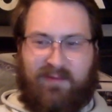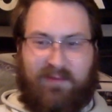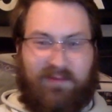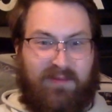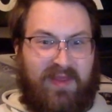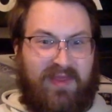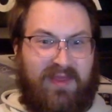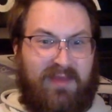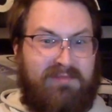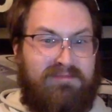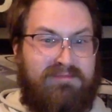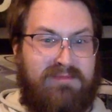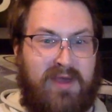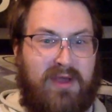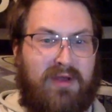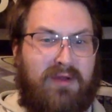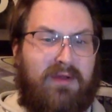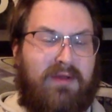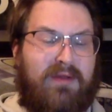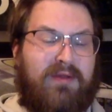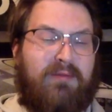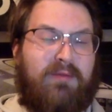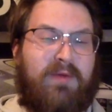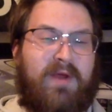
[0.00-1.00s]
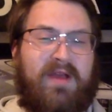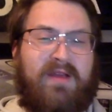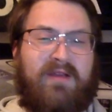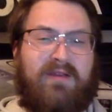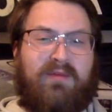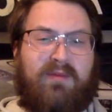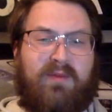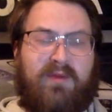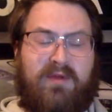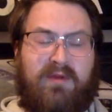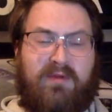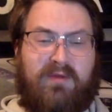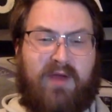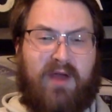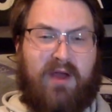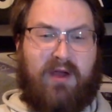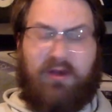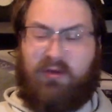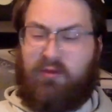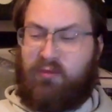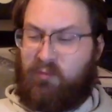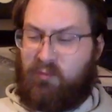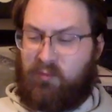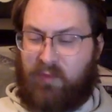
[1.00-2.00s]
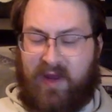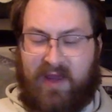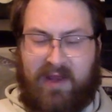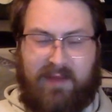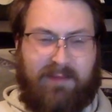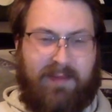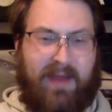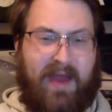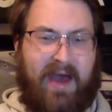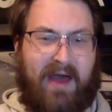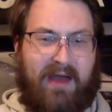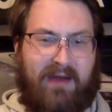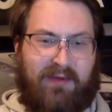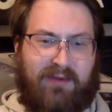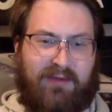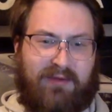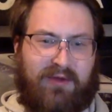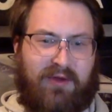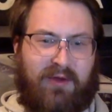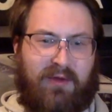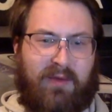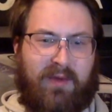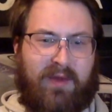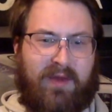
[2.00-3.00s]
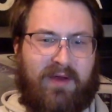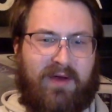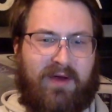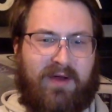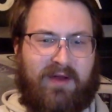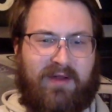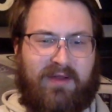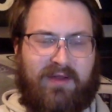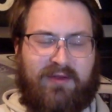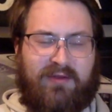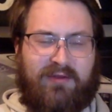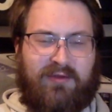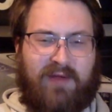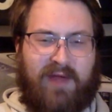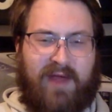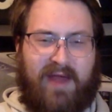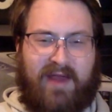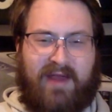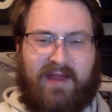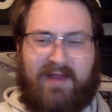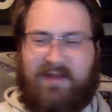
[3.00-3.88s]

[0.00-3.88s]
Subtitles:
in the middle of the race when you've got great battles going on the track,